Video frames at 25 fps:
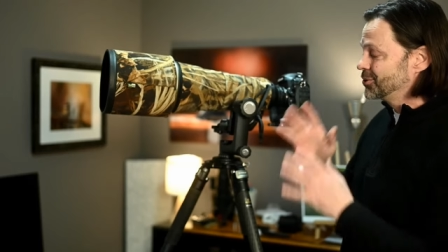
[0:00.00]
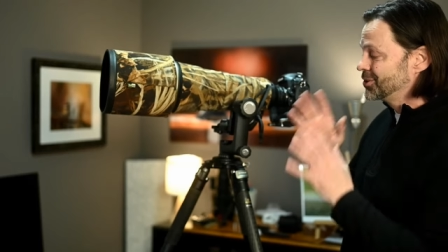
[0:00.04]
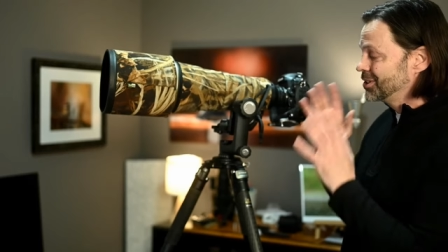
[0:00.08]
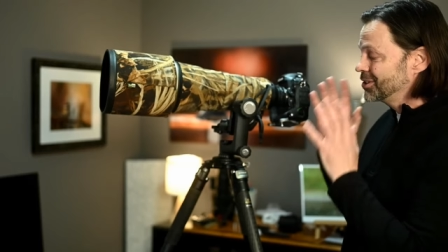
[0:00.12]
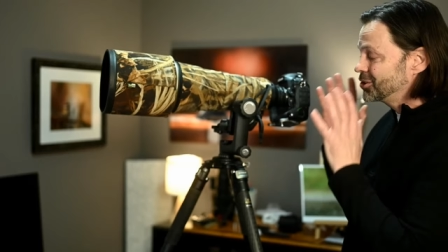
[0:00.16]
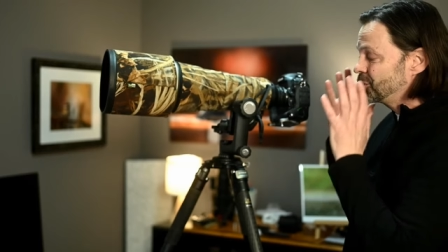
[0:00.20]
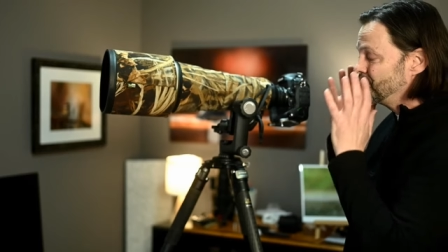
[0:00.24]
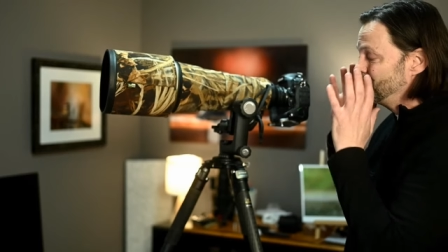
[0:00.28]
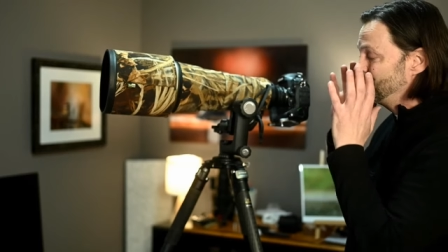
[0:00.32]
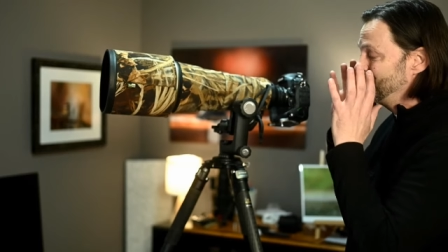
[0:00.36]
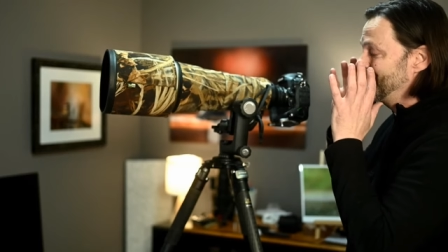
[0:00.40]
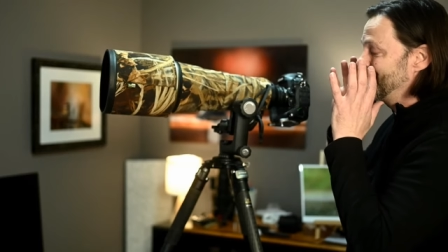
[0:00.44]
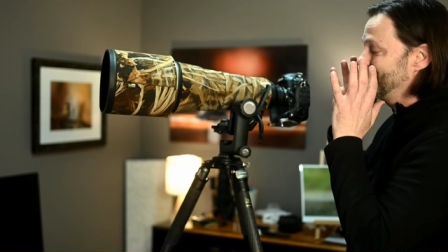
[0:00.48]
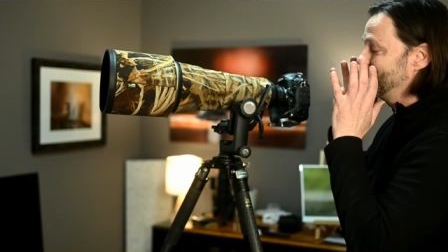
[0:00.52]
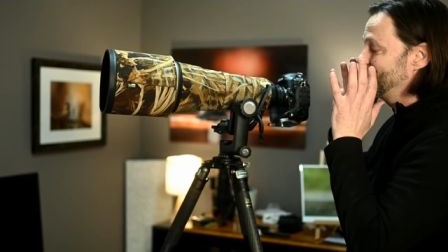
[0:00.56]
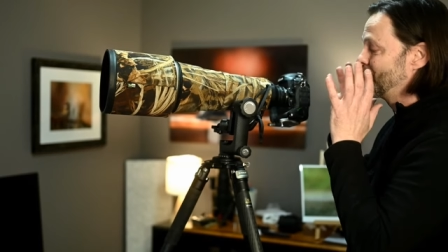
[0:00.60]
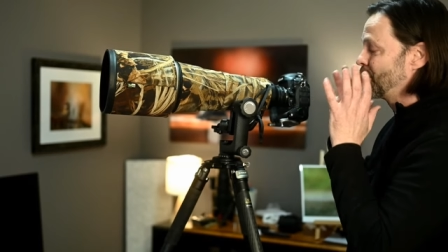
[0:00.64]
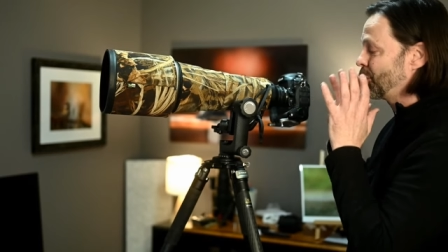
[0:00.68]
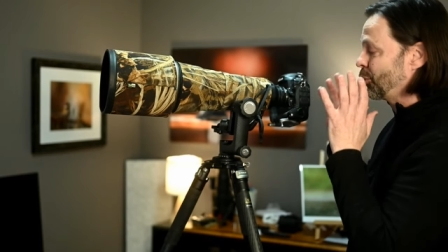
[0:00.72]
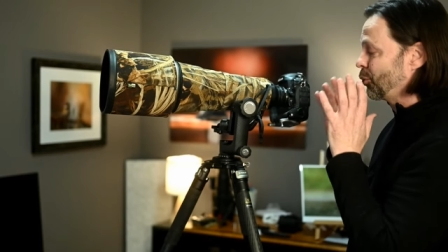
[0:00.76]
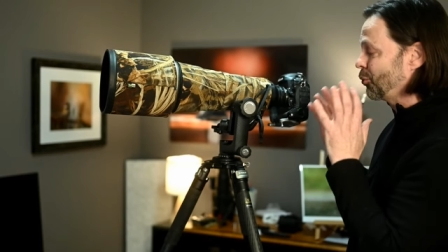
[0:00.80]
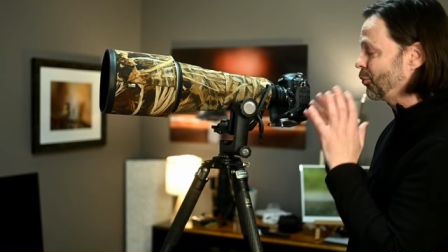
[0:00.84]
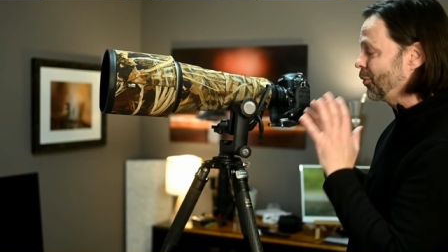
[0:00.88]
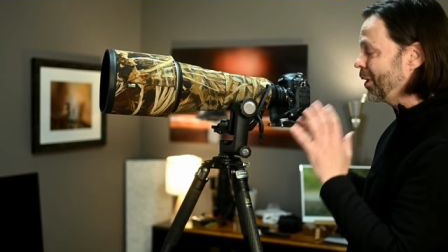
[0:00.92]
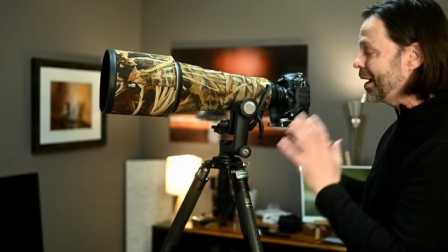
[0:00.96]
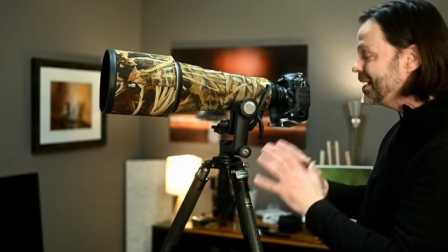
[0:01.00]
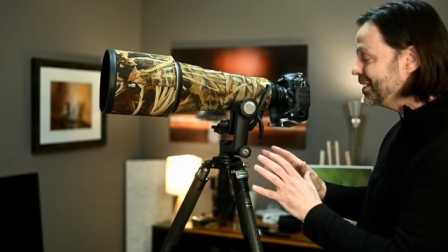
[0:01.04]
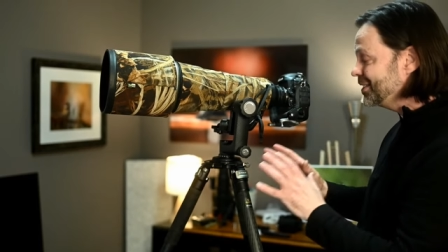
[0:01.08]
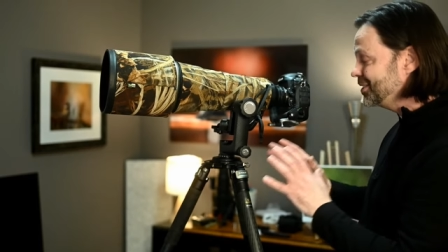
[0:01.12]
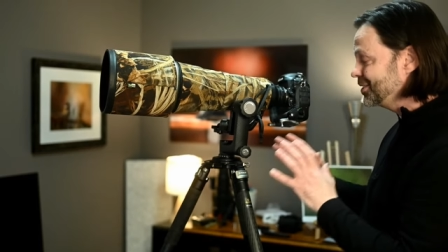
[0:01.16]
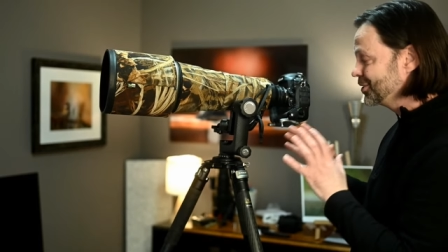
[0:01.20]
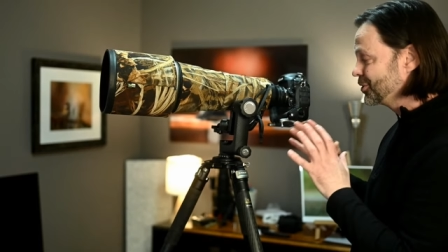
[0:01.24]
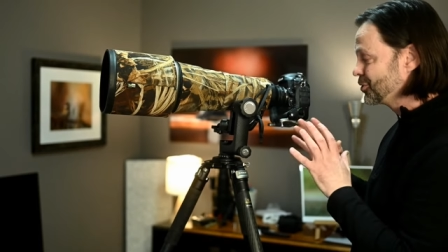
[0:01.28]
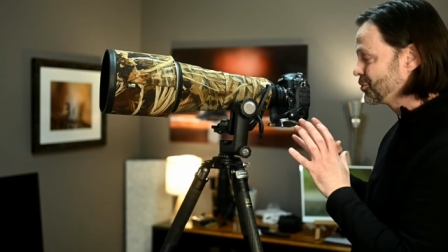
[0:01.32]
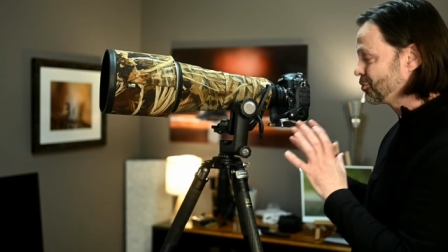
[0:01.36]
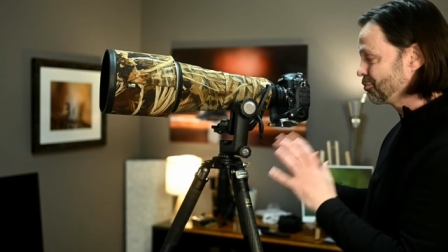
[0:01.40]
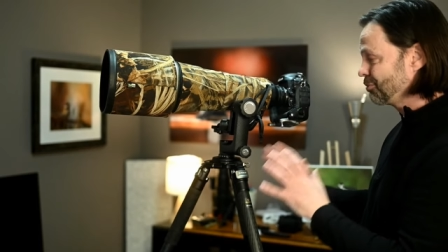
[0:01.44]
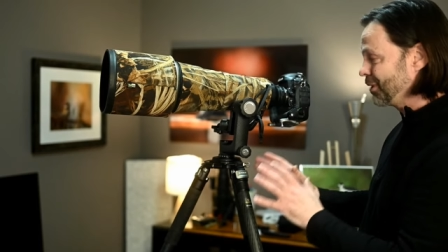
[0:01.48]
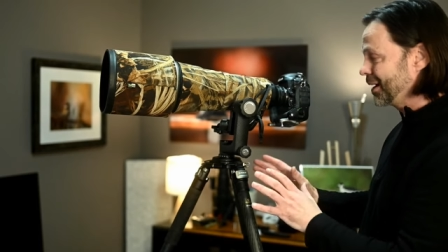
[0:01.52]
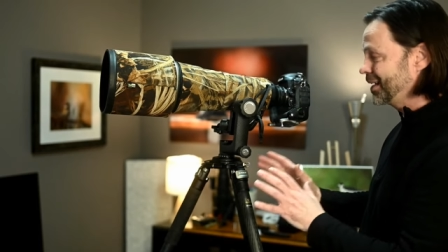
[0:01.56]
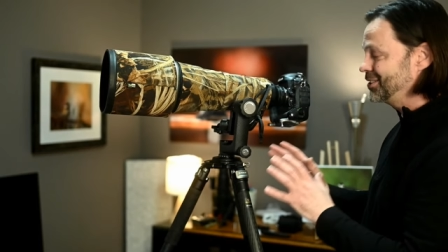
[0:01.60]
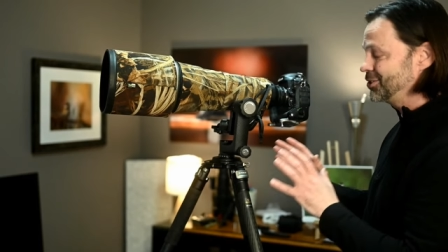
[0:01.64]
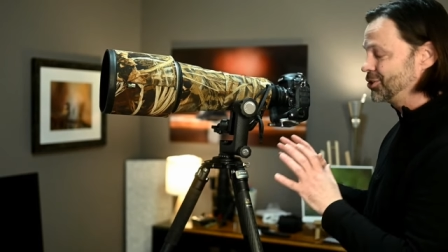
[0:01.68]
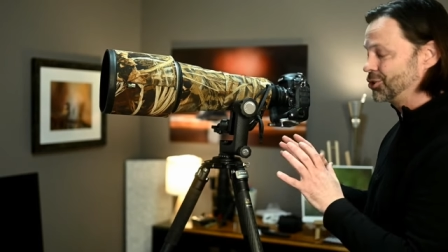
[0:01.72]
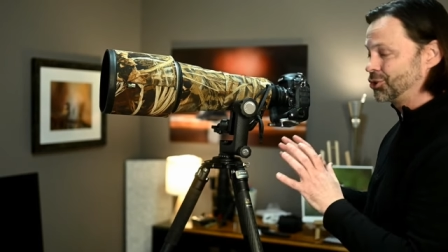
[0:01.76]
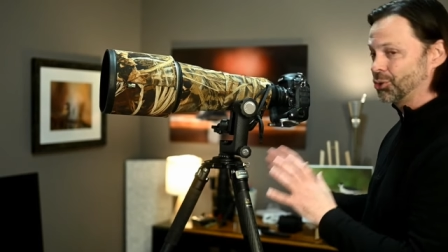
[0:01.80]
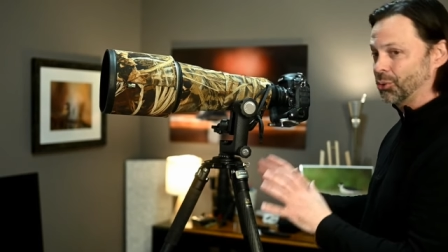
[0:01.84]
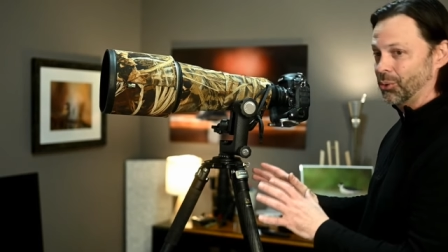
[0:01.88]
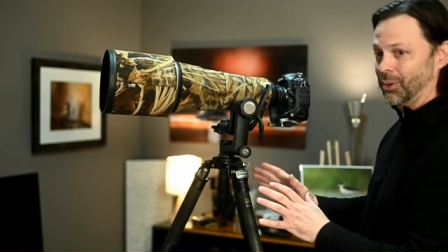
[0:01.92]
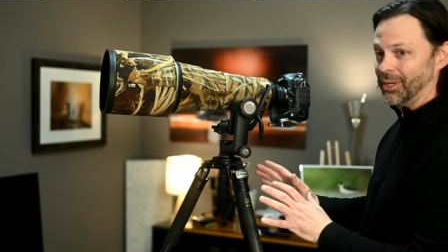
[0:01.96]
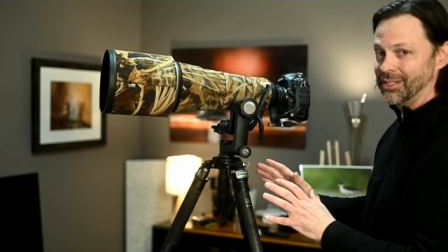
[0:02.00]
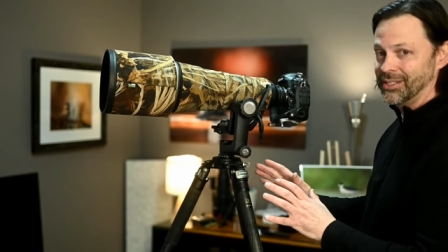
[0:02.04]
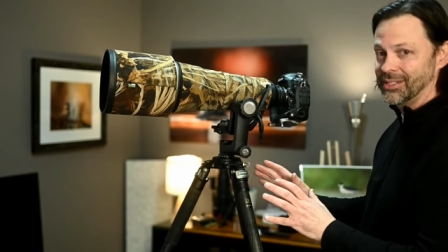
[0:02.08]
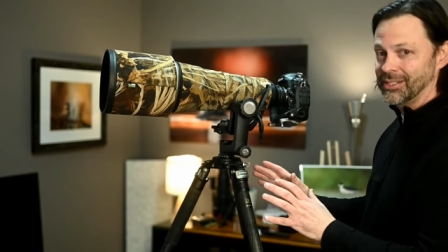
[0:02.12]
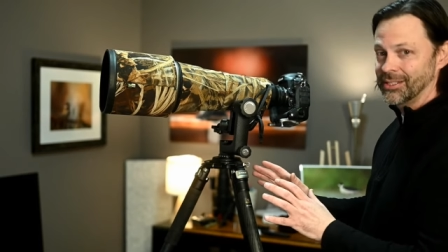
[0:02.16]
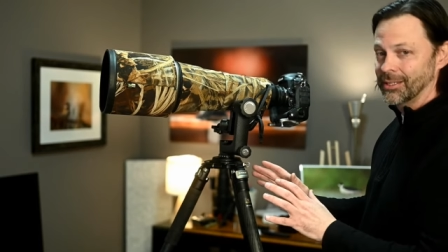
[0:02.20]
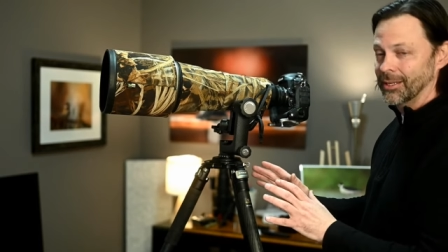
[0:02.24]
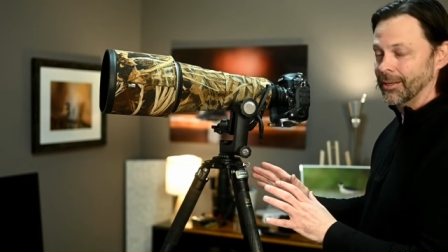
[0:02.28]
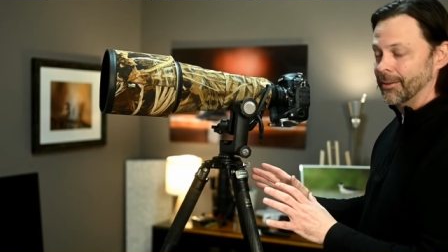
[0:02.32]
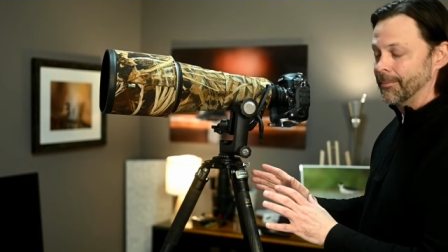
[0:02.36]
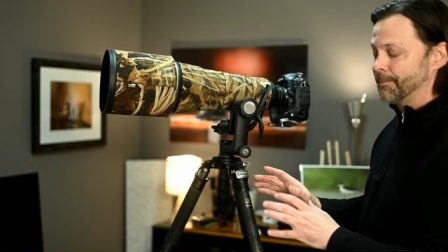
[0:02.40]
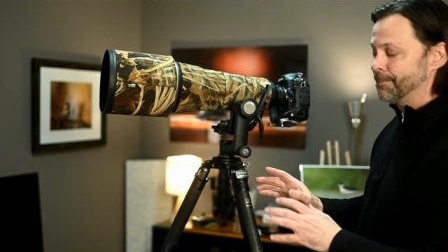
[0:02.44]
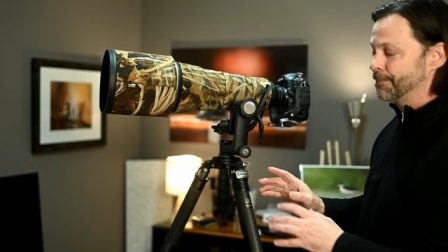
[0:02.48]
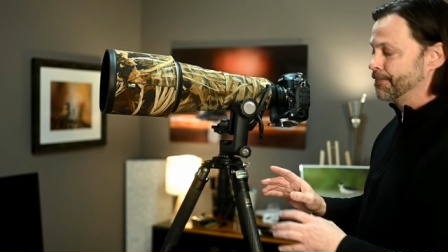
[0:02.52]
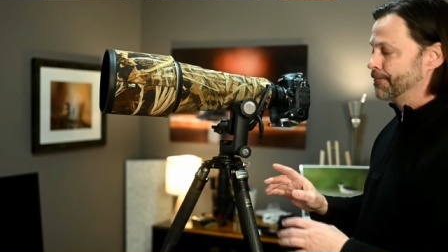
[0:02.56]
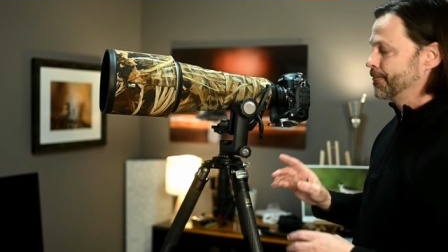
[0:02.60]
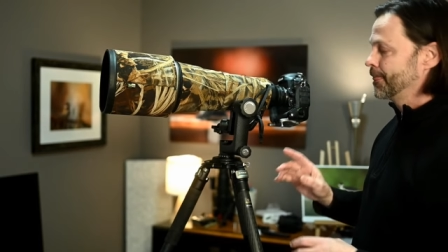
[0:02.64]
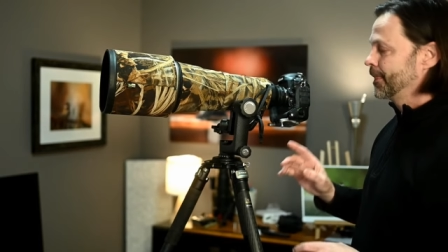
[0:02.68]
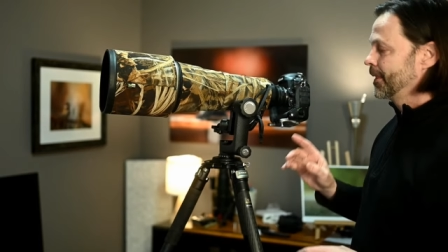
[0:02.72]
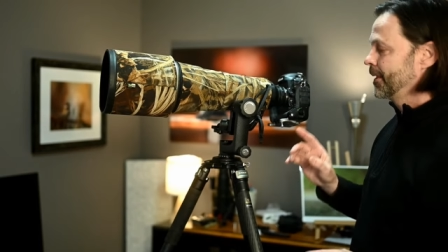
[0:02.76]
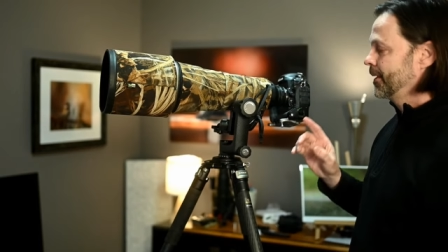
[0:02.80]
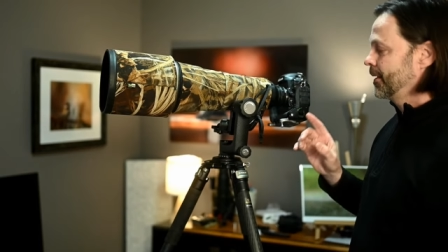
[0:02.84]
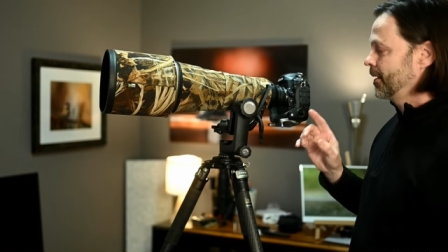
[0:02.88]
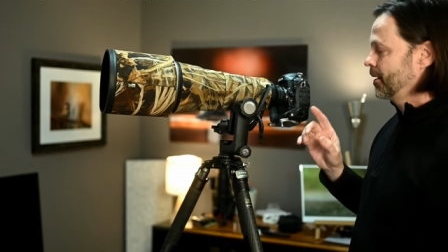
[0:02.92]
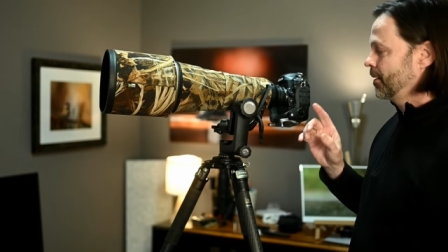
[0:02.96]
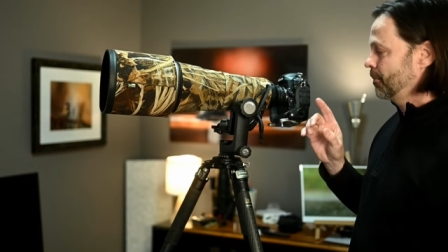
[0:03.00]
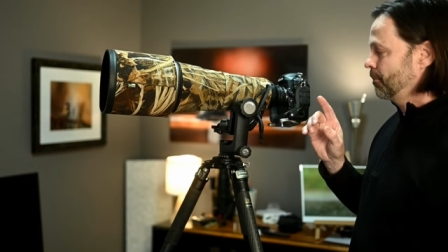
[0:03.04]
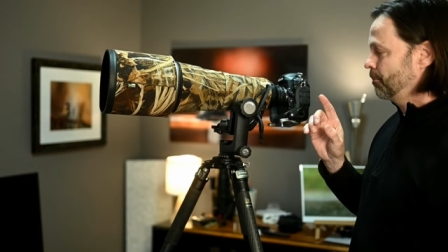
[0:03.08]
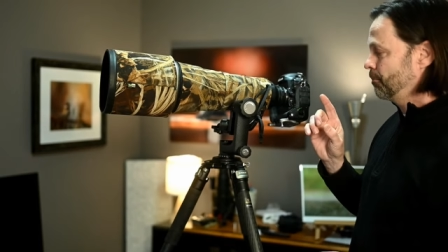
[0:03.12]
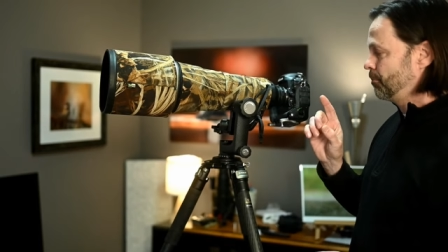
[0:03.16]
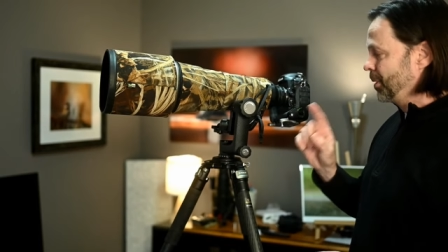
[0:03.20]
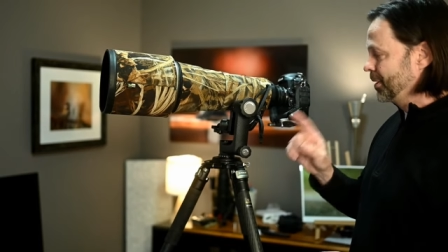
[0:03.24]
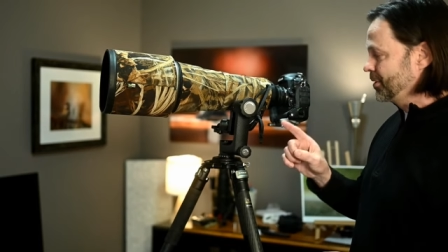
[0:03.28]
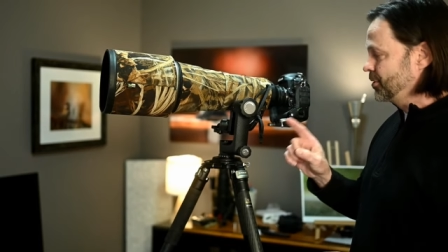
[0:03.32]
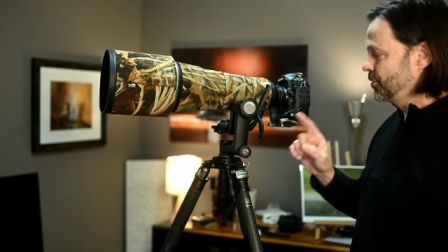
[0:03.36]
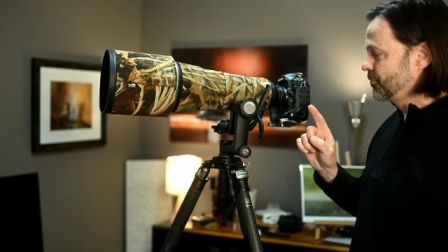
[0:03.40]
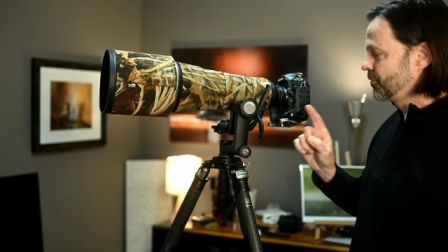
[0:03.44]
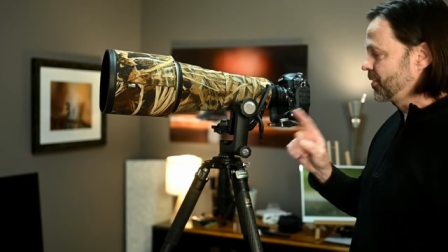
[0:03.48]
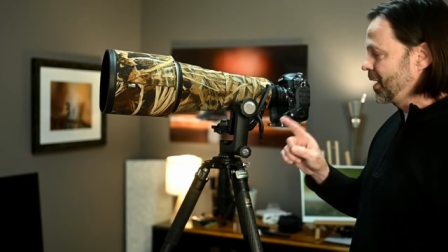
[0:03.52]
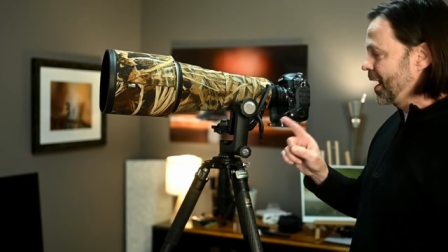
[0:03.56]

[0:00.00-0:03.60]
This could be a great, great choice. But you've